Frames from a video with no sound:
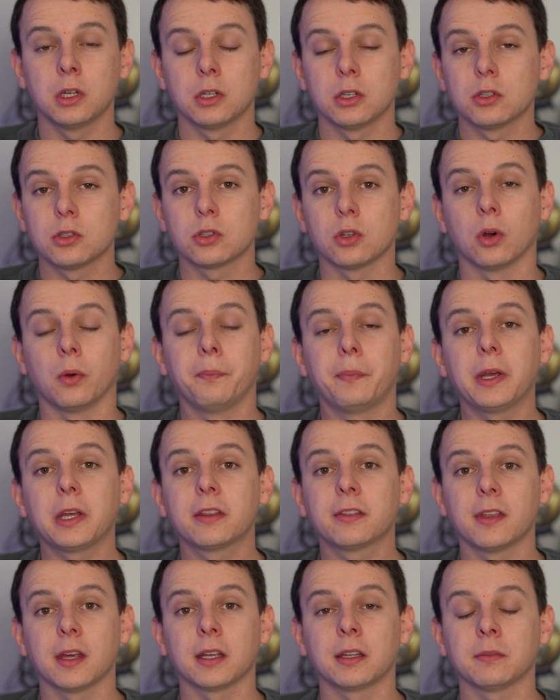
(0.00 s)
So a big
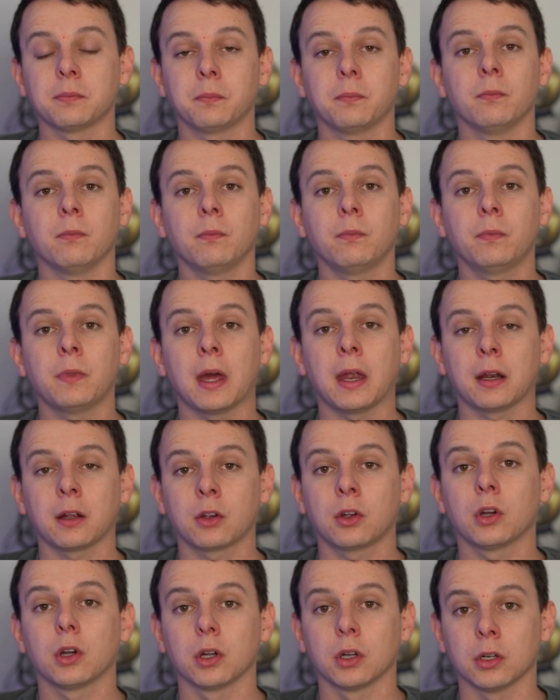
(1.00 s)
thing that
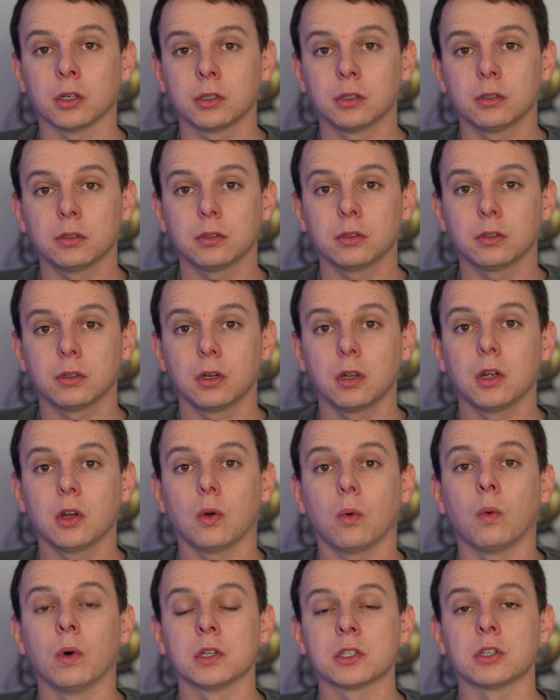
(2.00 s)
occurred
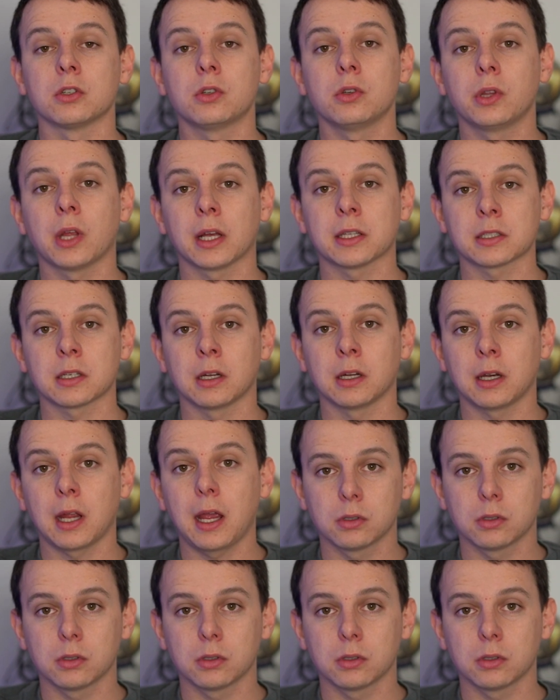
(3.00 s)
was in 2008,